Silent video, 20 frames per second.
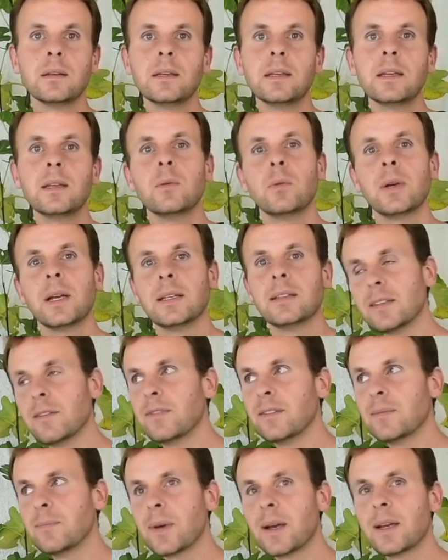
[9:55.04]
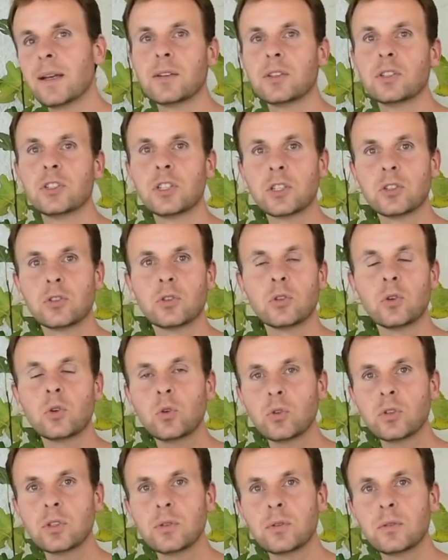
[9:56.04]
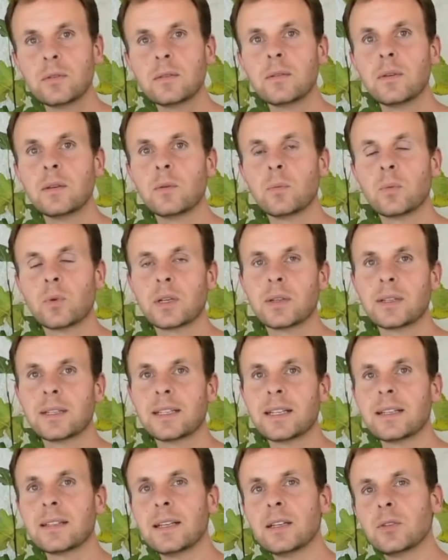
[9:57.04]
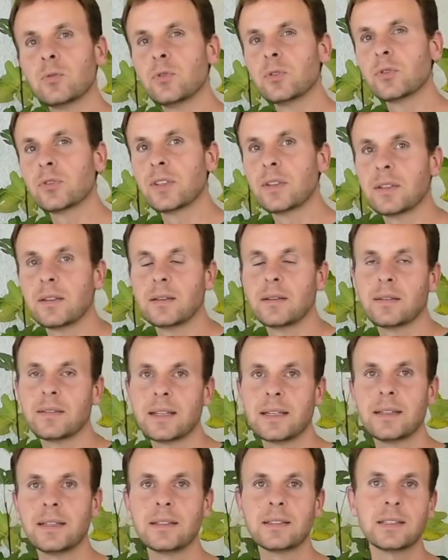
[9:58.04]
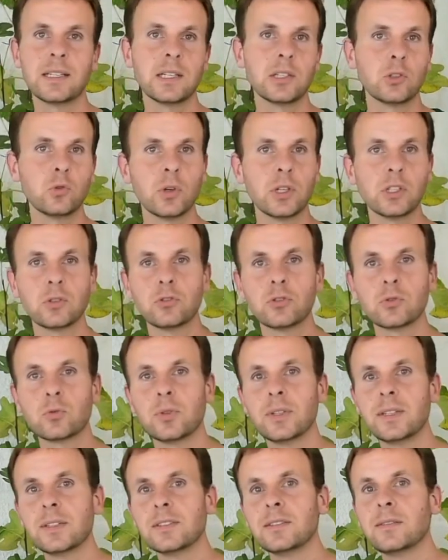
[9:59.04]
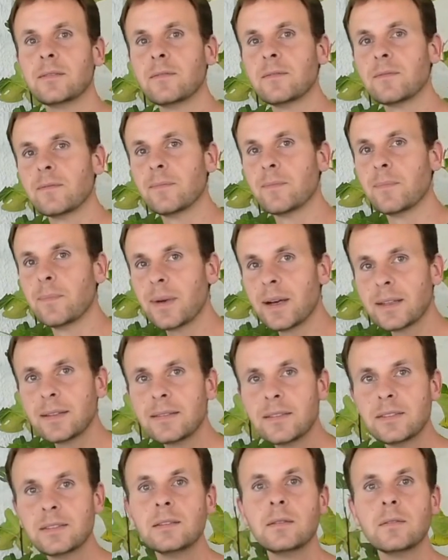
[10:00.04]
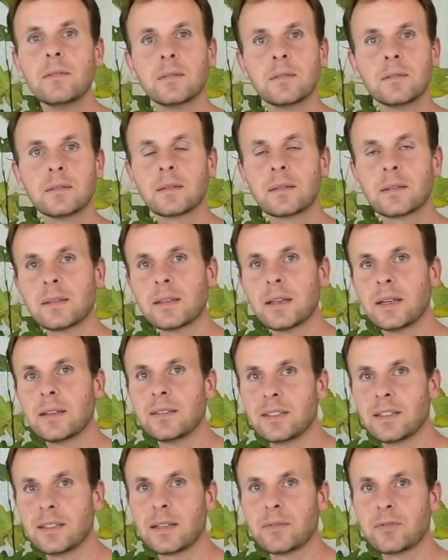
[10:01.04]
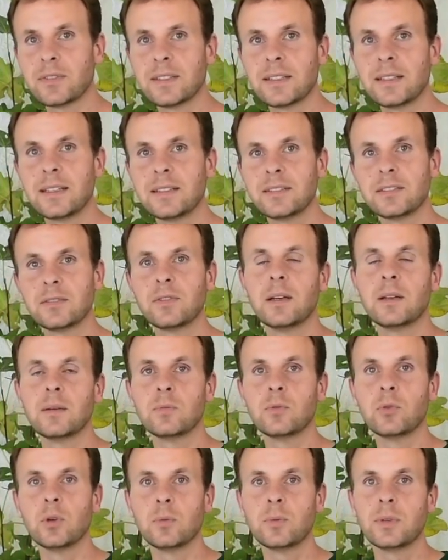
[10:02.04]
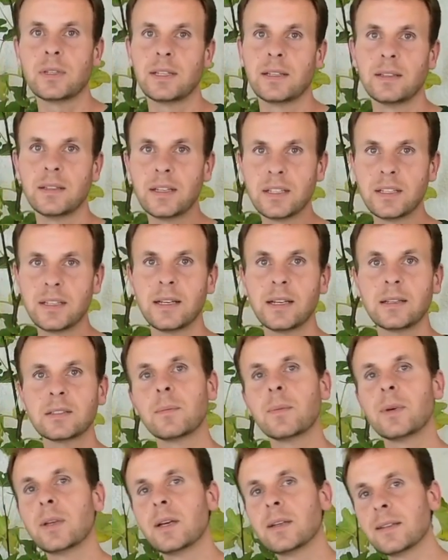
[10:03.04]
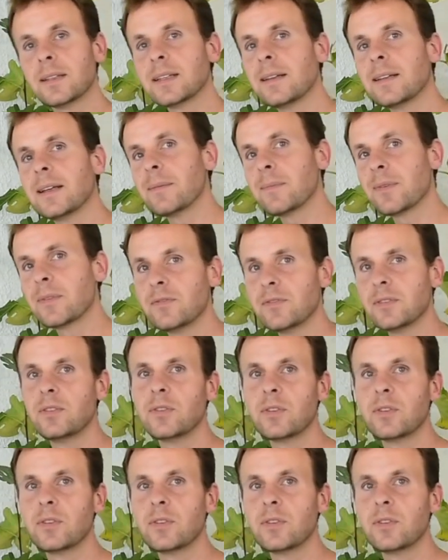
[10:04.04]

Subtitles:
a relatively mild sheltered corner where it can then root That can take quite a few weeks, months, until everything has developed properly and the plant can then be further